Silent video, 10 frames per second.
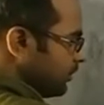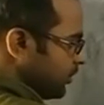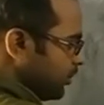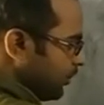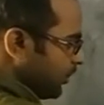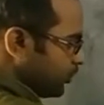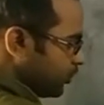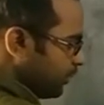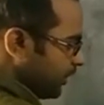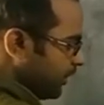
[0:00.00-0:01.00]
Silvering
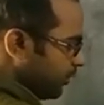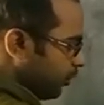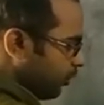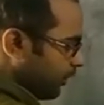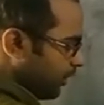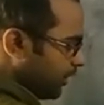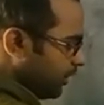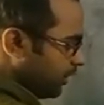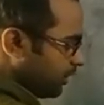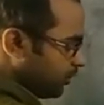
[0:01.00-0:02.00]
should be done
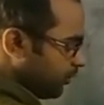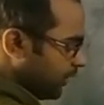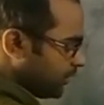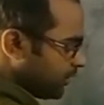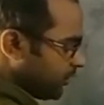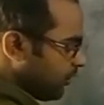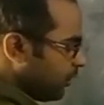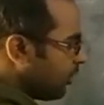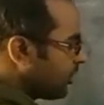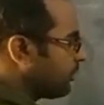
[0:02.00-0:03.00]
properly, otherwise it
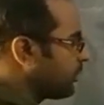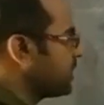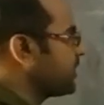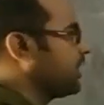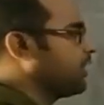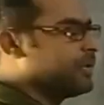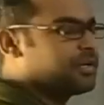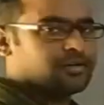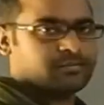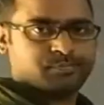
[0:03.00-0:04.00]
will not represent any
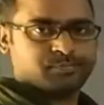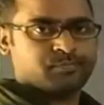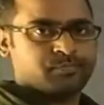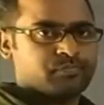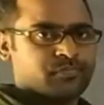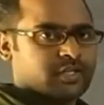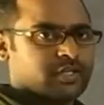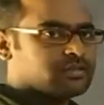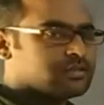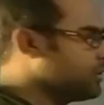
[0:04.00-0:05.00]
mirror.
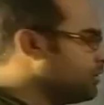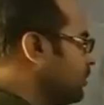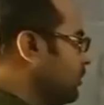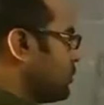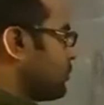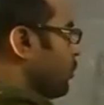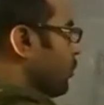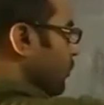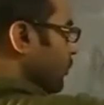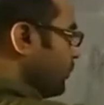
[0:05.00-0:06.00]
Yes,
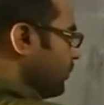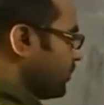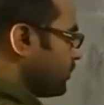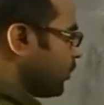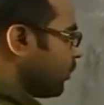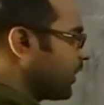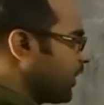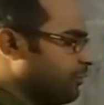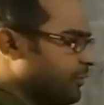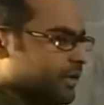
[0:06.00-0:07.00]
so it's a
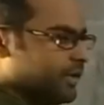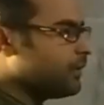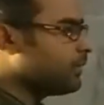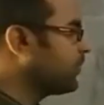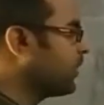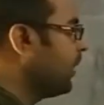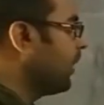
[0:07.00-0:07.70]
concave mirror.